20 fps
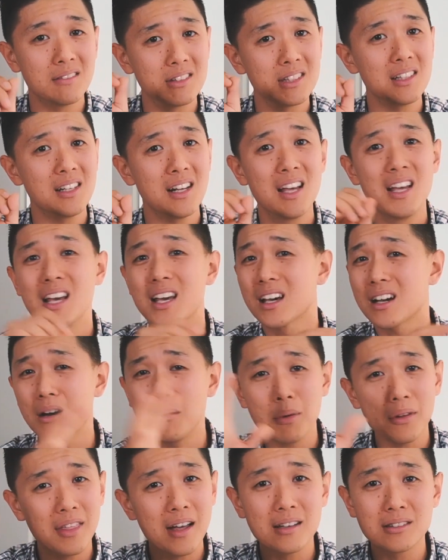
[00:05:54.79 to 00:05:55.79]
It's gonna a
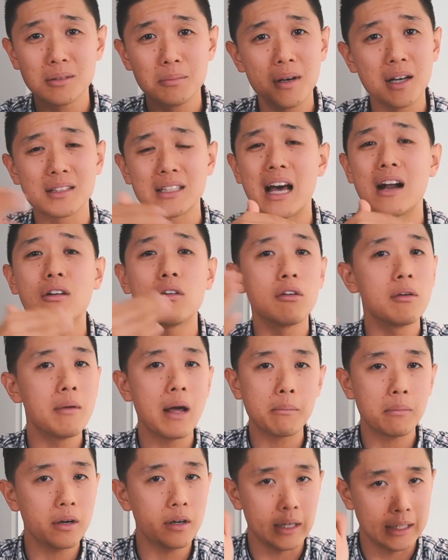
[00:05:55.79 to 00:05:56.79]
couple $1,000. I don't
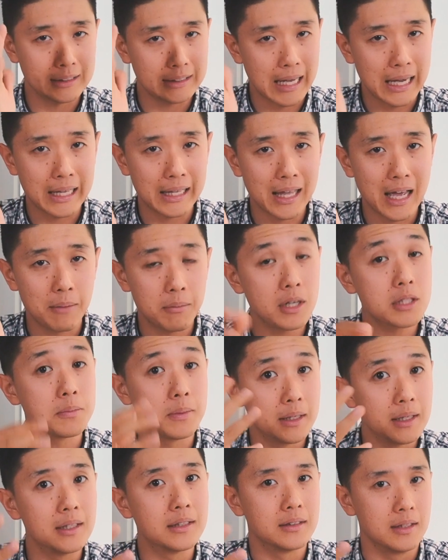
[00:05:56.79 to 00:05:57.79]
remember exactly how much,
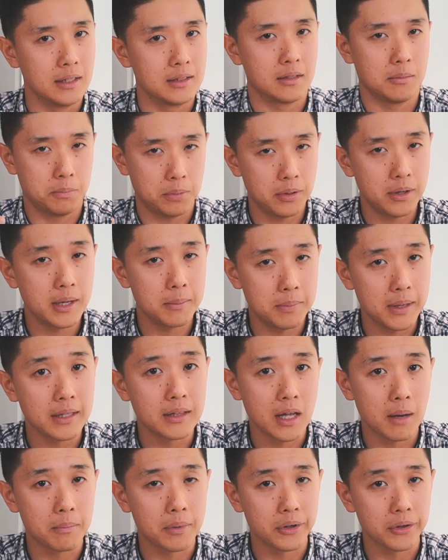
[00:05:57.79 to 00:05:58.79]
but it's a pretty big
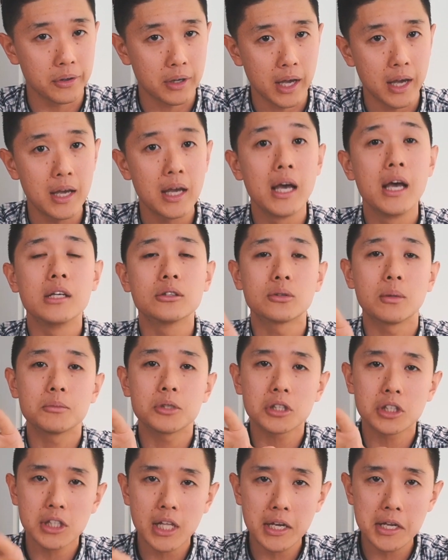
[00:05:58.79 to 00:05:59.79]
number. Okay, so I'm
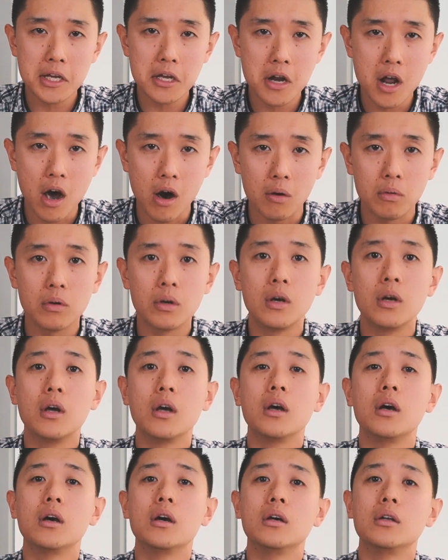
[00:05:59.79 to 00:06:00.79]
just letting you know.
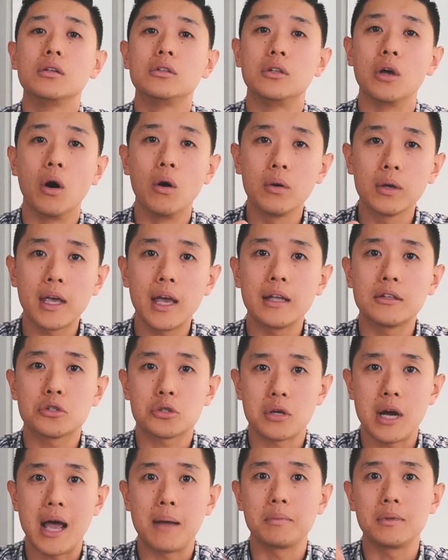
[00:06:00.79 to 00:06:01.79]
Don't get
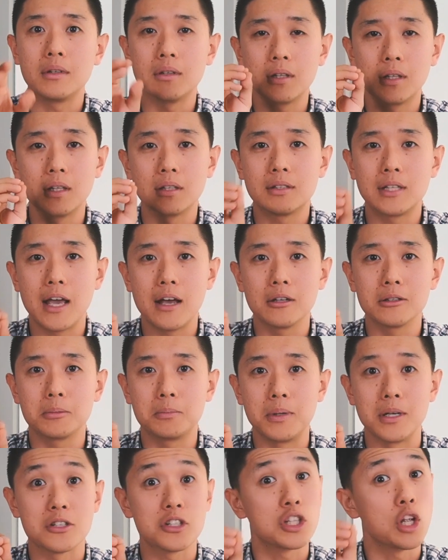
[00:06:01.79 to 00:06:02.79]
trapped into the sales
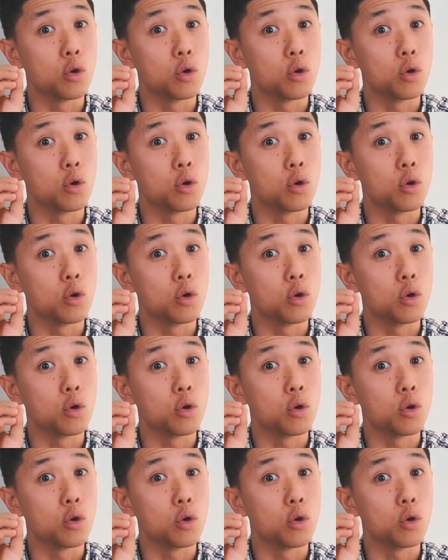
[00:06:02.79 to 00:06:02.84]
pitch.